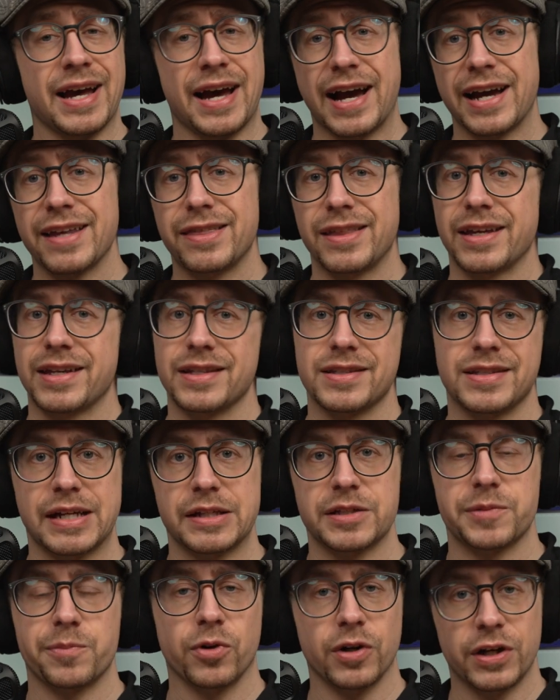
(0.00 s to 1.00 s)
I think it
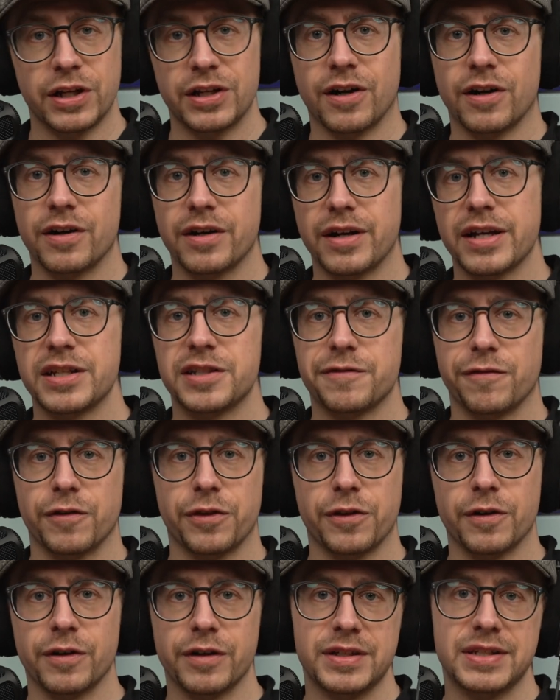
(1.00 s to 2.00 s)
sounds pretty darn nice for
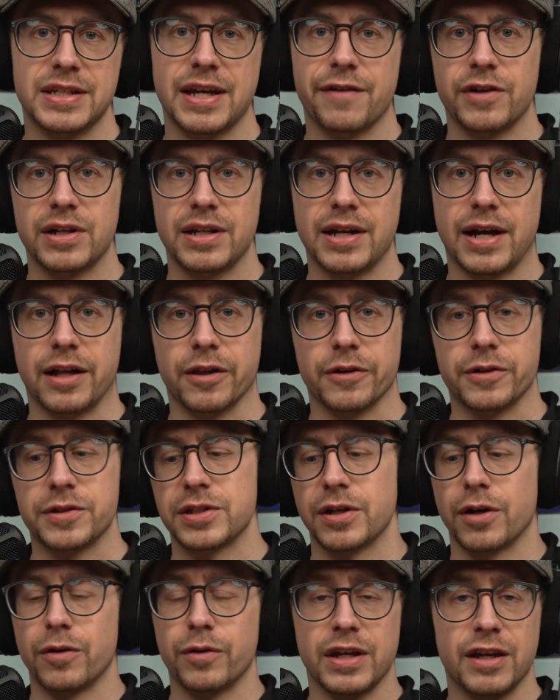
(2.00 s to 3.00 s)
$37.
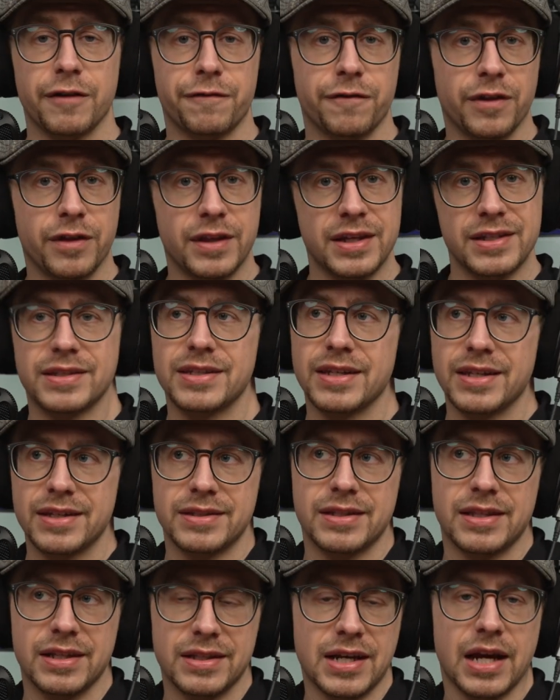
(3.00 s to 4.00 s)
So if this
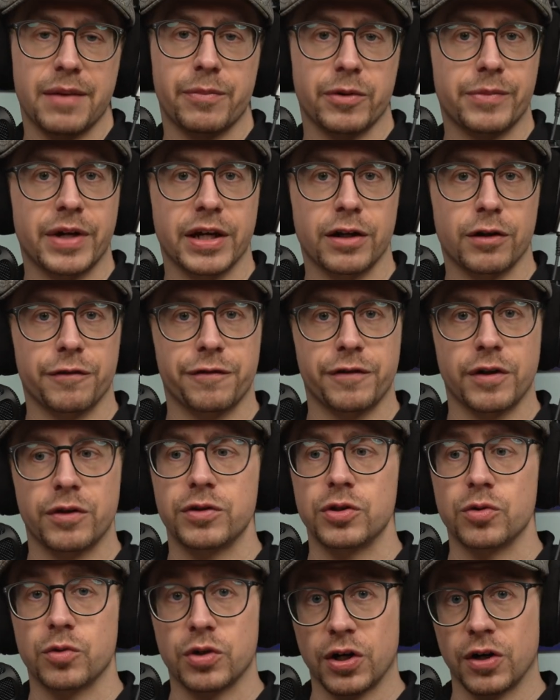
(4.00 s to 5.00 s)
is the type of microphone
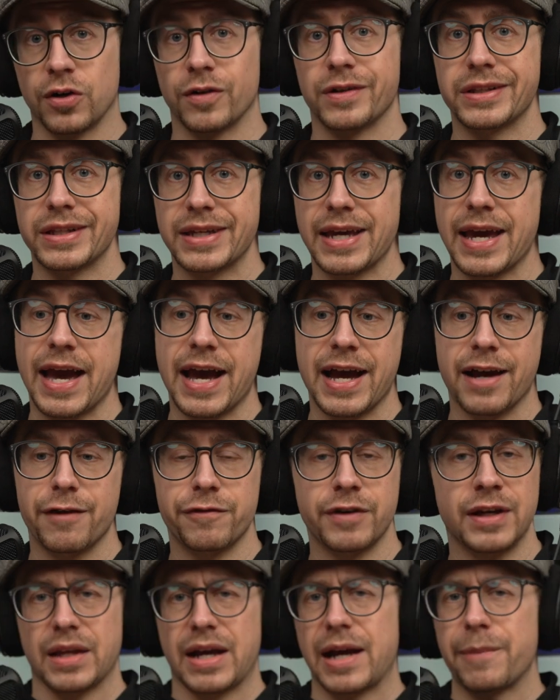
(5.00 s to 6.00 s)
you currently
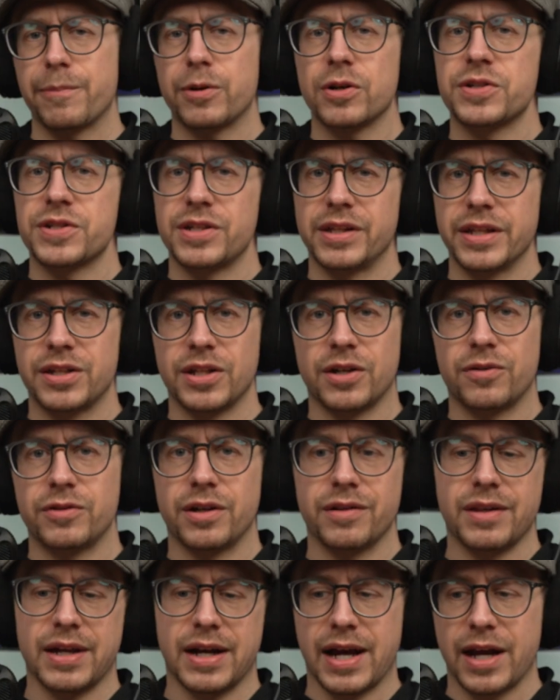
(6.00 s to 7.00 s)
have, I personally don't
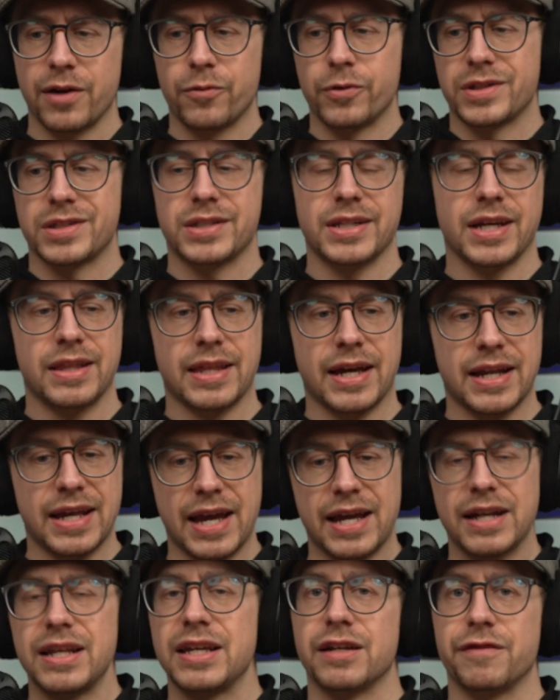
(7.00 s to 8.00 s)
know that I would say that
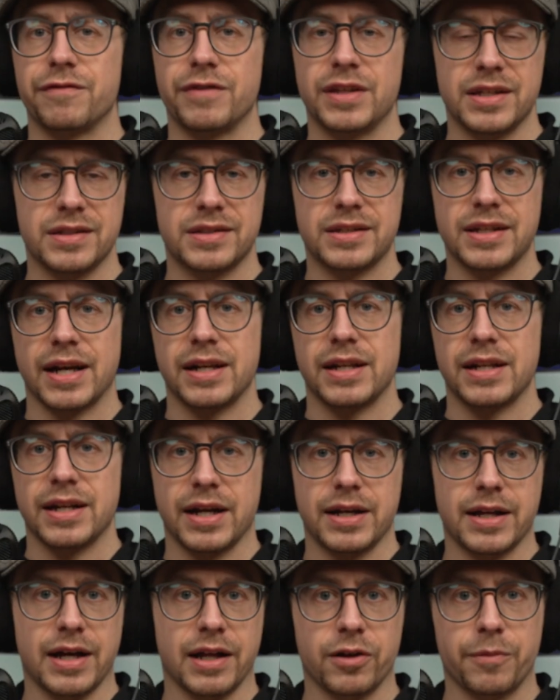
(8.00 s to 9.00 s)
any of these
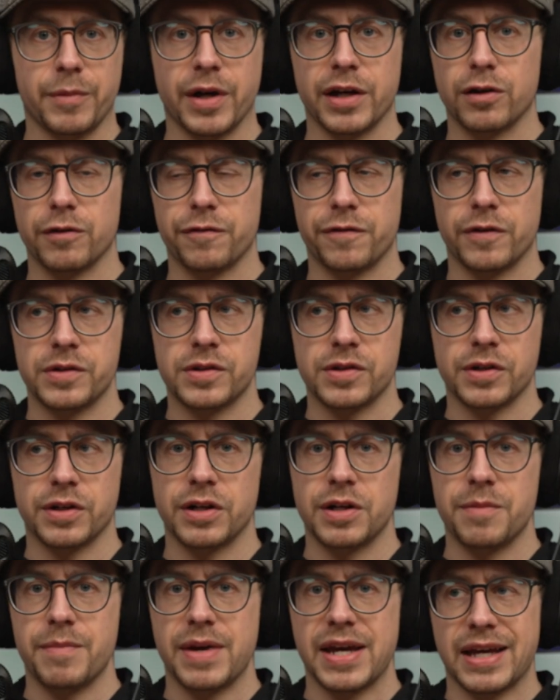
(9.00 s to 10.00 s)
$99 microphones are
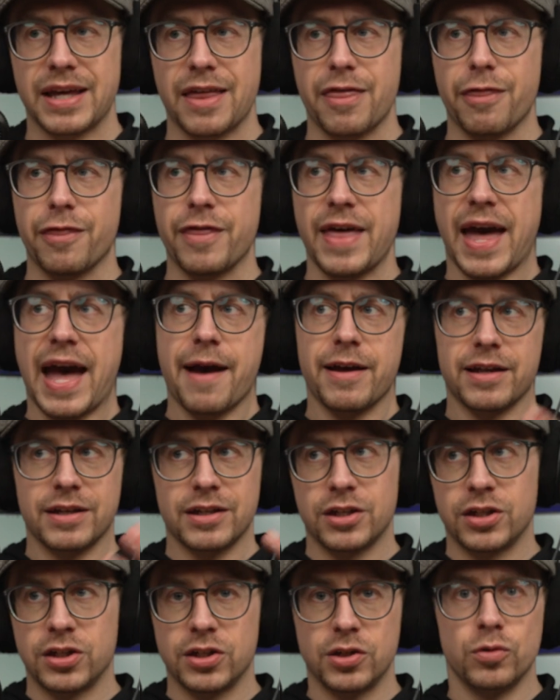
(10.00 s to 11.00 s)
going to make that
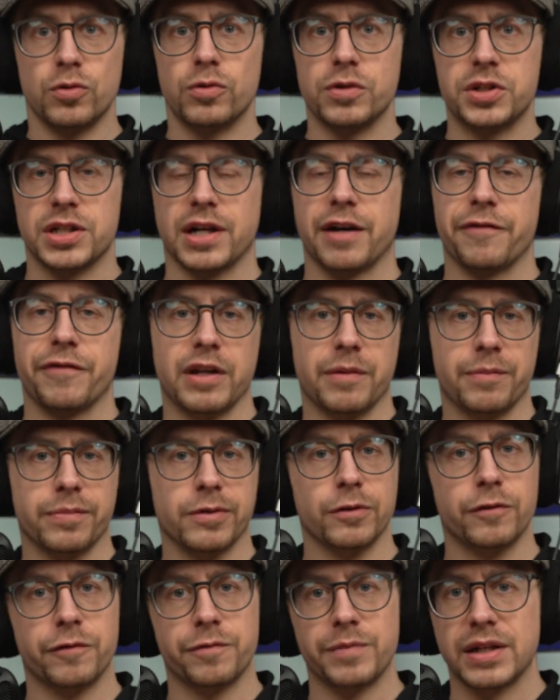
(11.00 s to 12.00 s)
huge of an
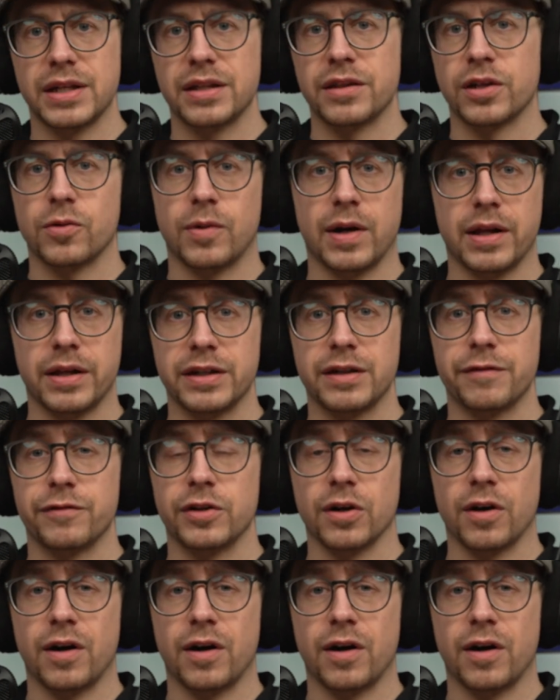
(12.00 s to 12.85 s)
improvement in the quality of your